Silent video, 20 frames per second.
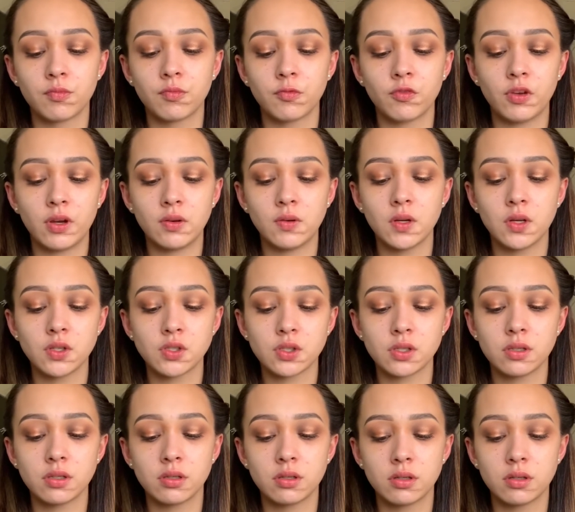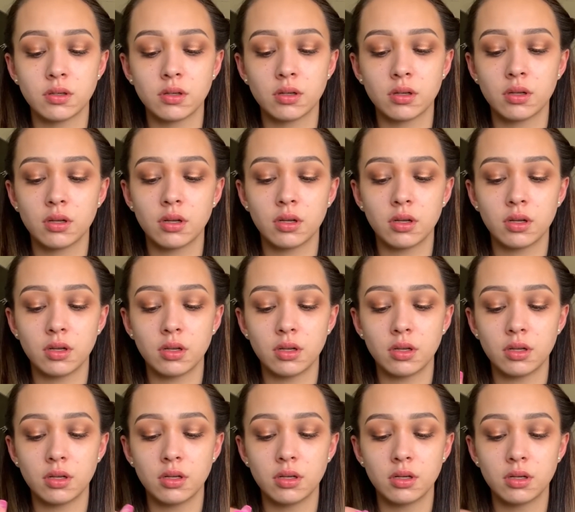foundation.
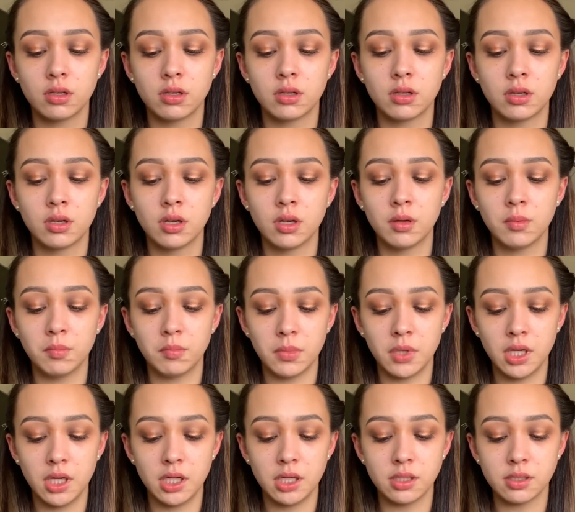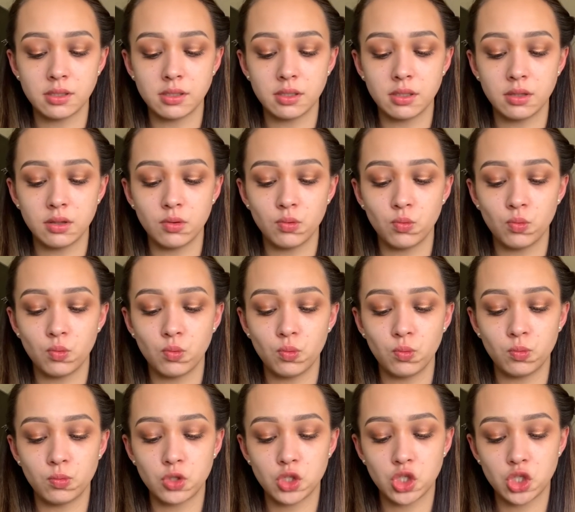And mine is in
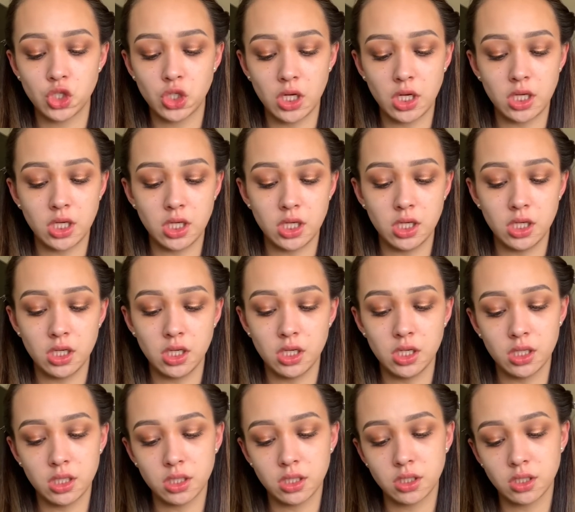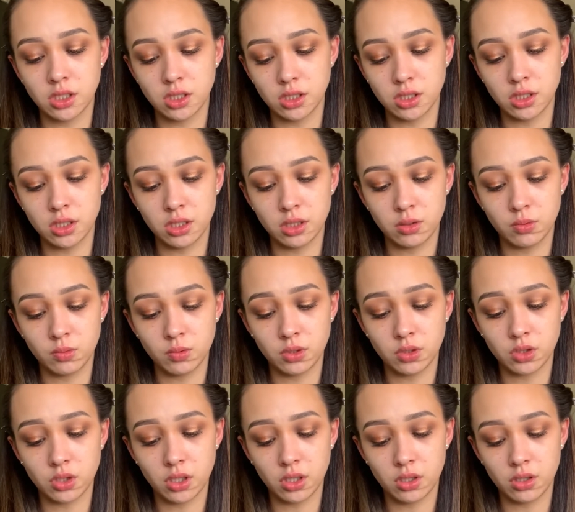the shade, what
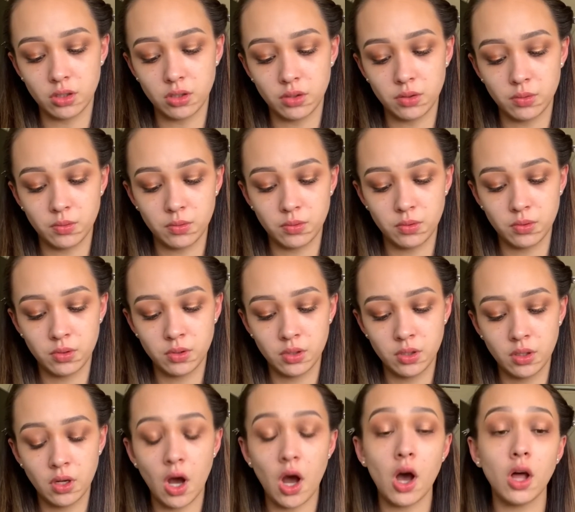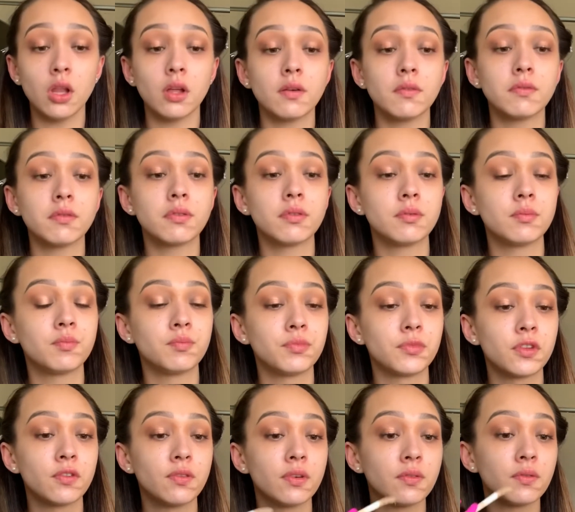shade are you? Olive,
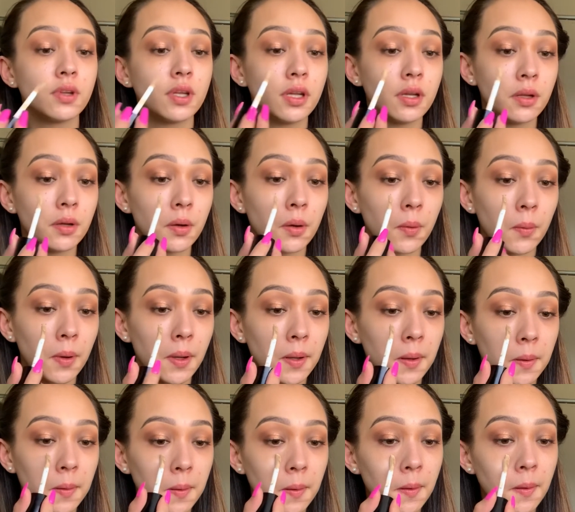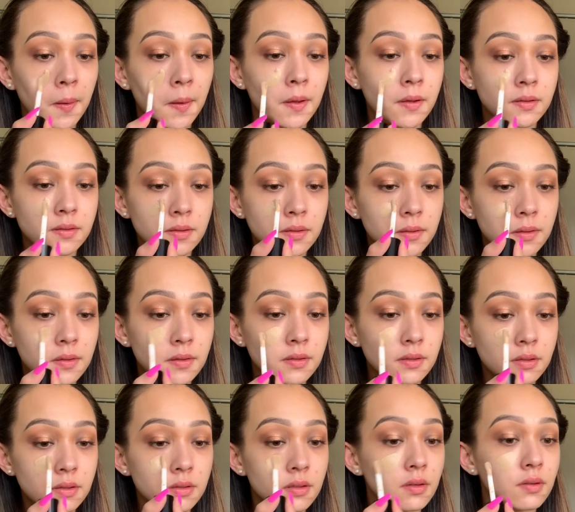1508. So just
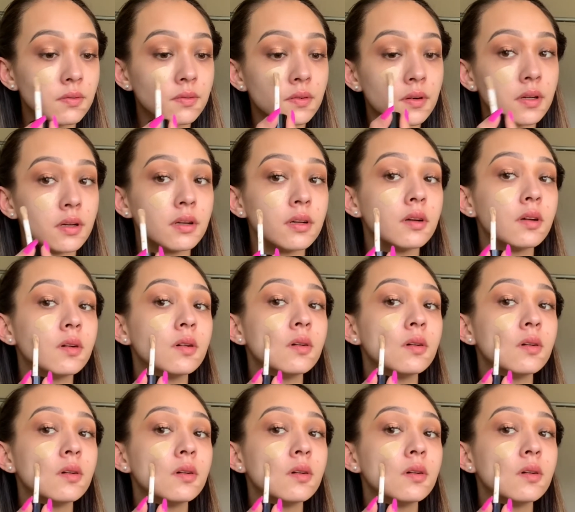a doe foot,